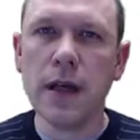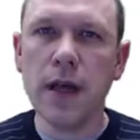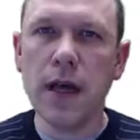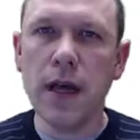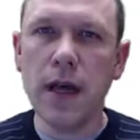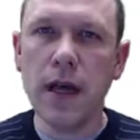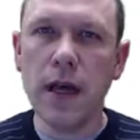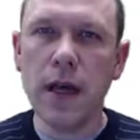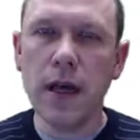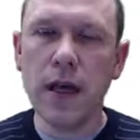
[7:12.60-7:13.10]

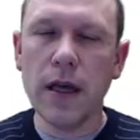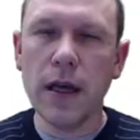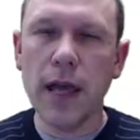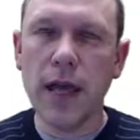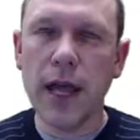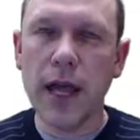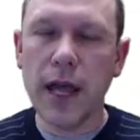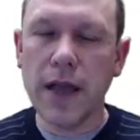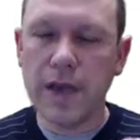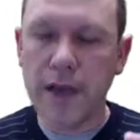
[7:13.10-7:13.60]
Uh,
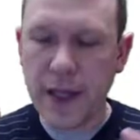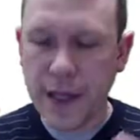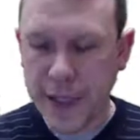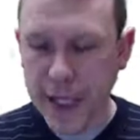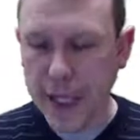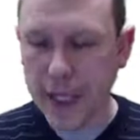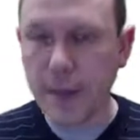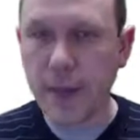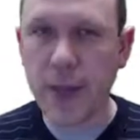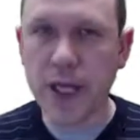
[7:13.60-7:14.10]
and then
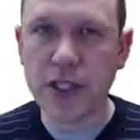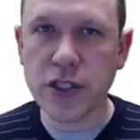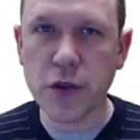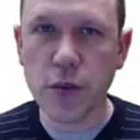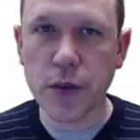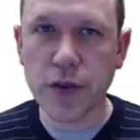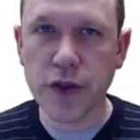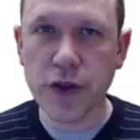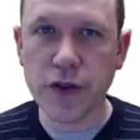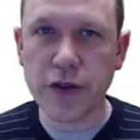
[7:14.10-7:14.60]
take a picture
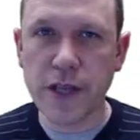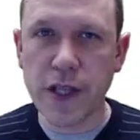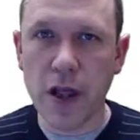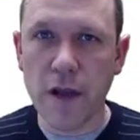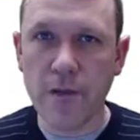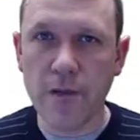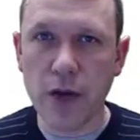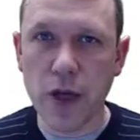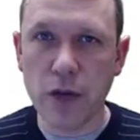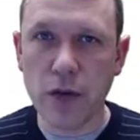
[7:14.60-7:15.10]
with your cell
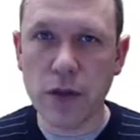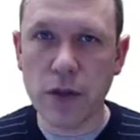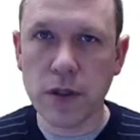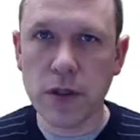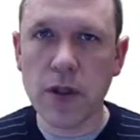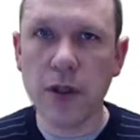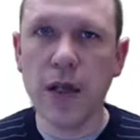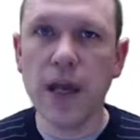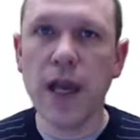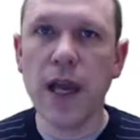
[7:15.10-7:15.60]
phone
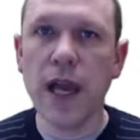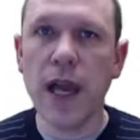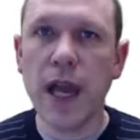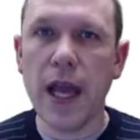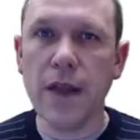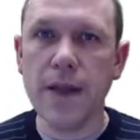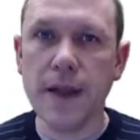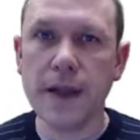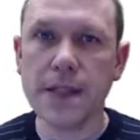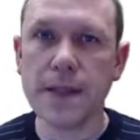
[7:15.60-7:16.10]

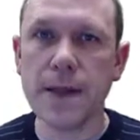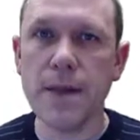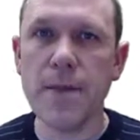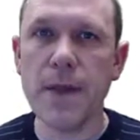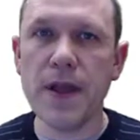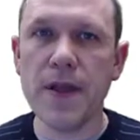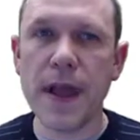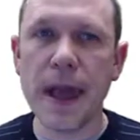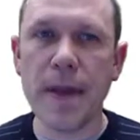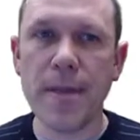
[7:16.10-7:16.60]
and then
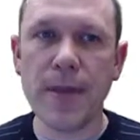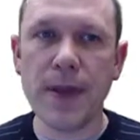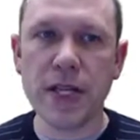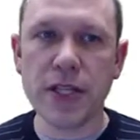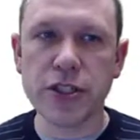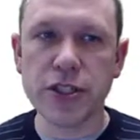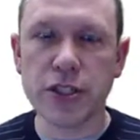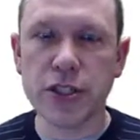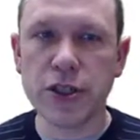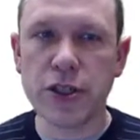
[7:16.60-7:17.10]
submit that
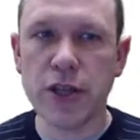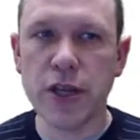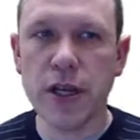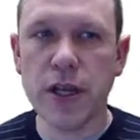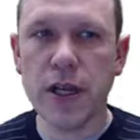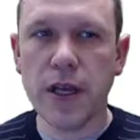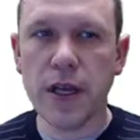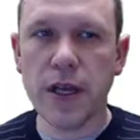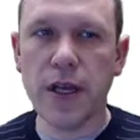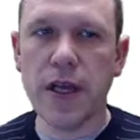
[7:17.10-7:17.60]
picture
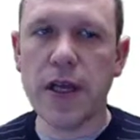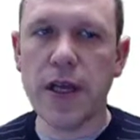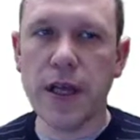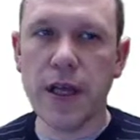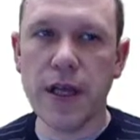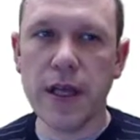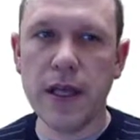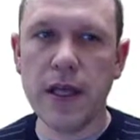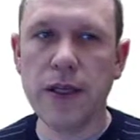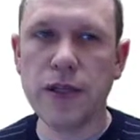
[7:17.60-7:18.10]

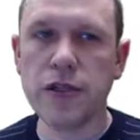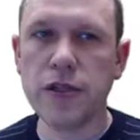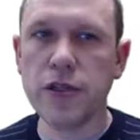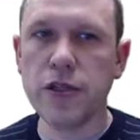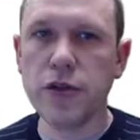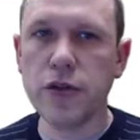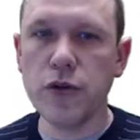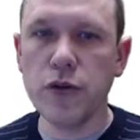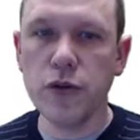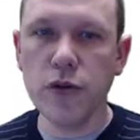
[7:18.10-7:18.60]

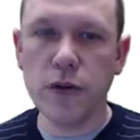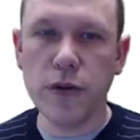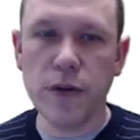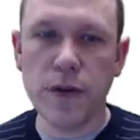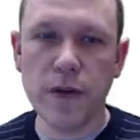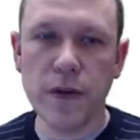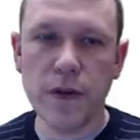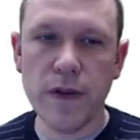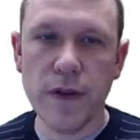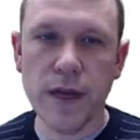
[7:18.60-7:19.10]
into
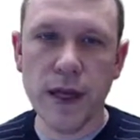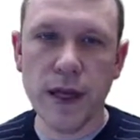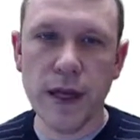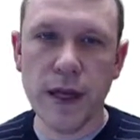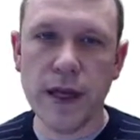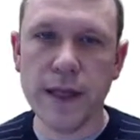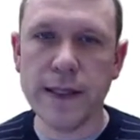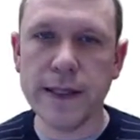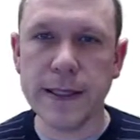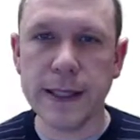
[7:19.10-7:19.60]

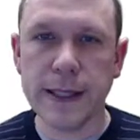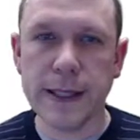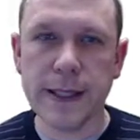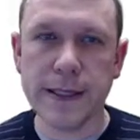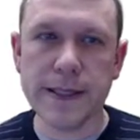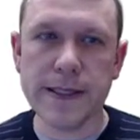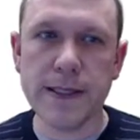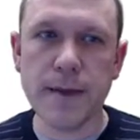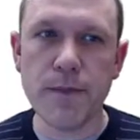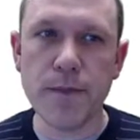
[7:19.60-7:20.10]
the uh,
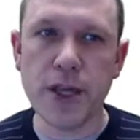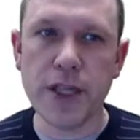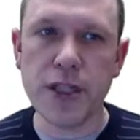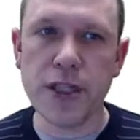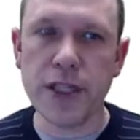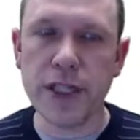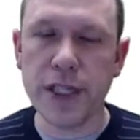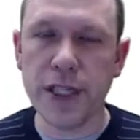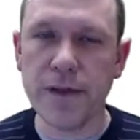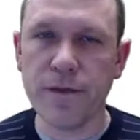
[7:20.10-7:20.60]

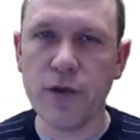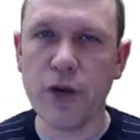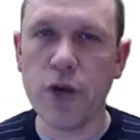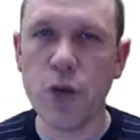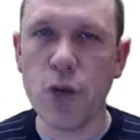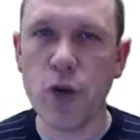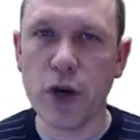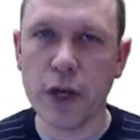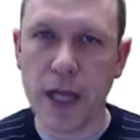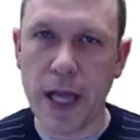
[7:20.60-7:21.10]
submission link for the
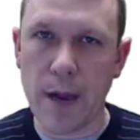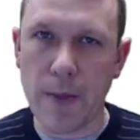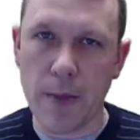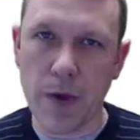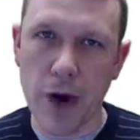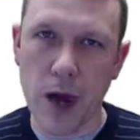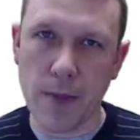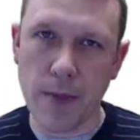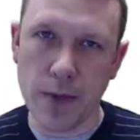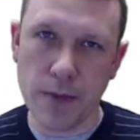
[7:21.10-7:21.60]
workout
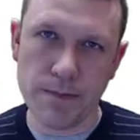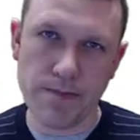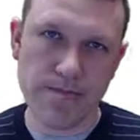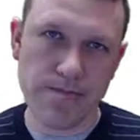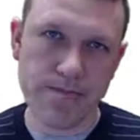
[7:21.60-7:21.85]
problem.